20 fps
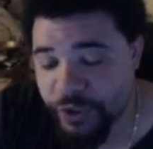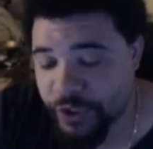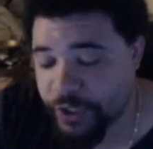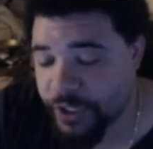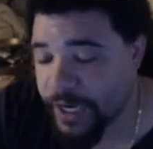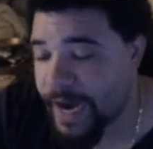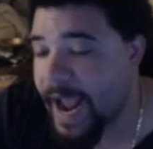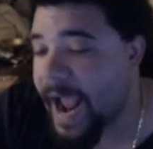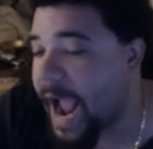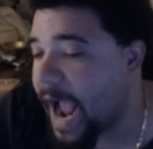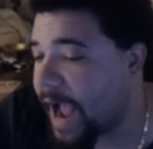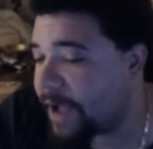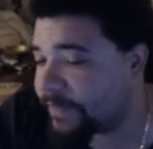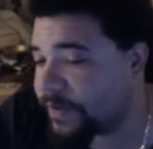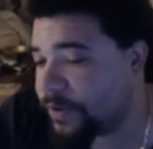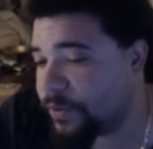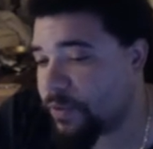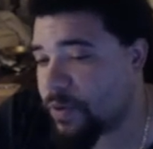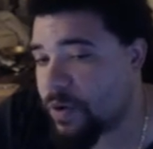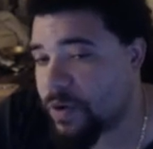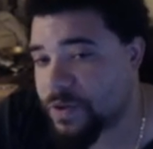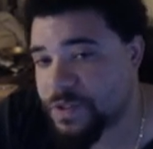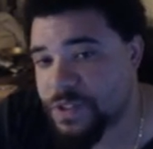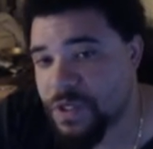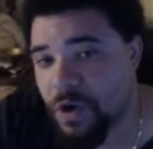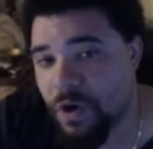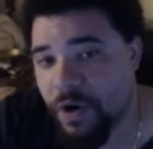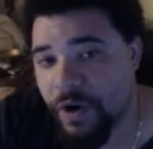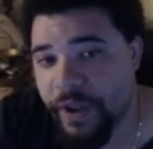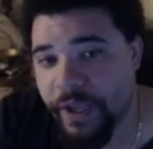You're gonna have to do art
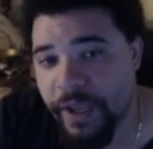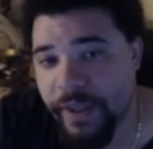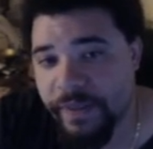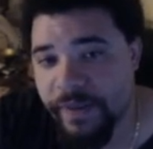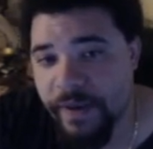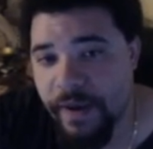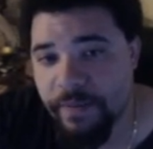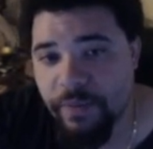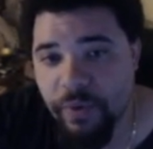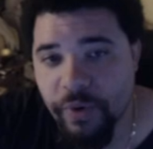scarding at that